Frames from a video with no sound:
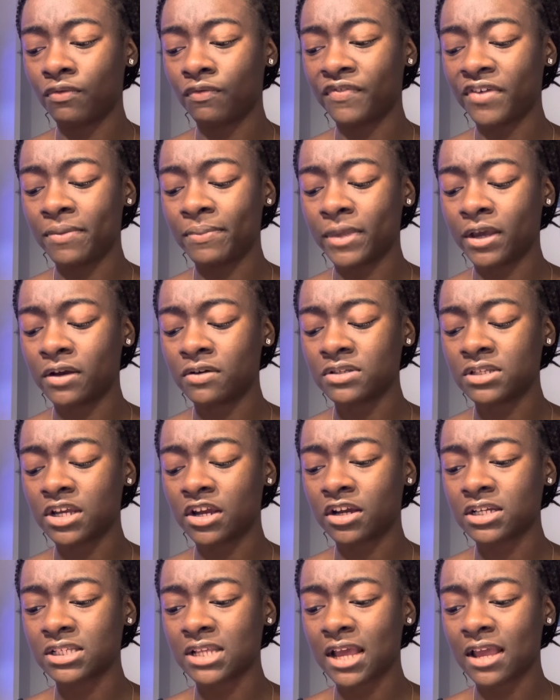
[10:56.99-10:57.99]
females here
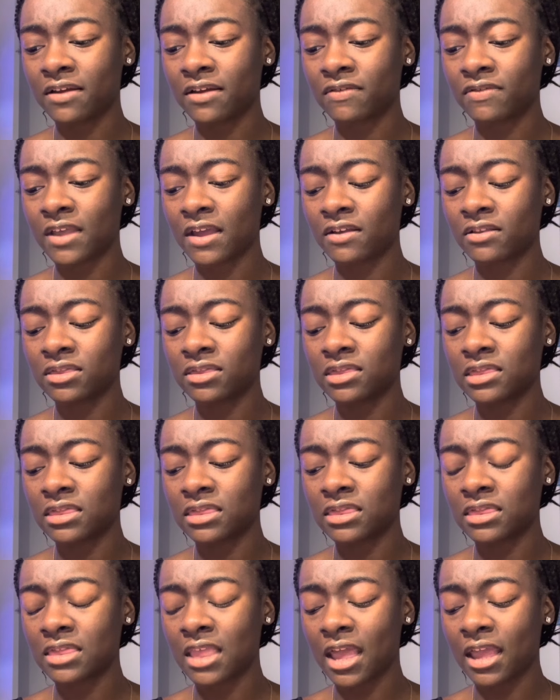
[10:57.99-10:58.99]
because they they
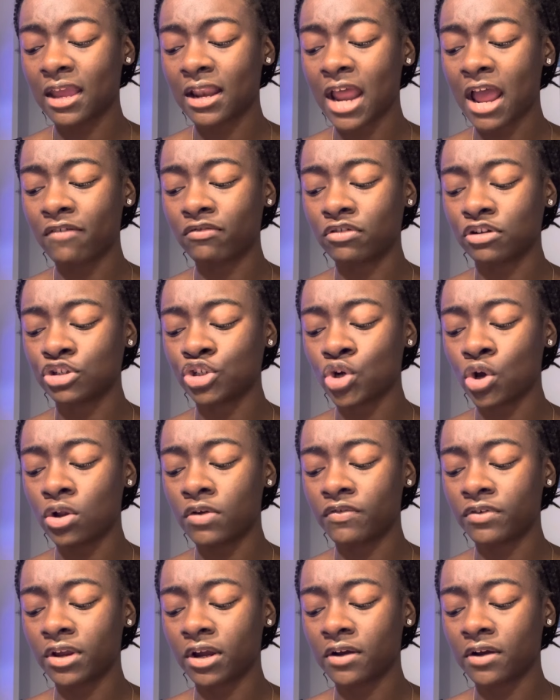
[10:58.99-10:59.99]
they can have control
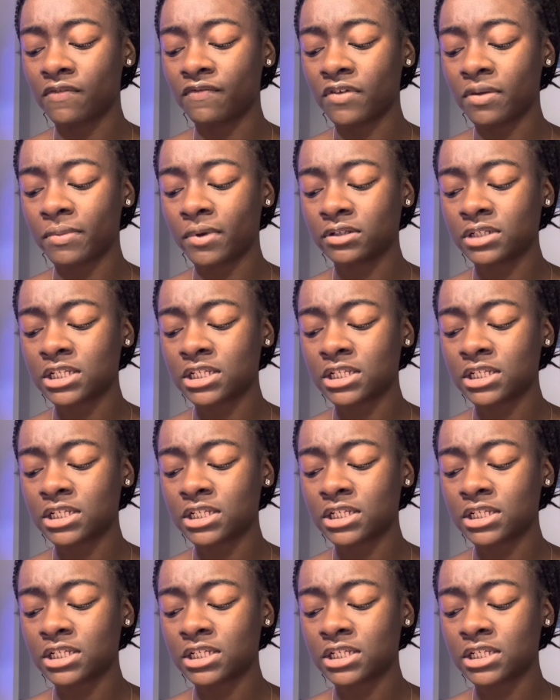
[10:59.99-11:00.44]
over younger females.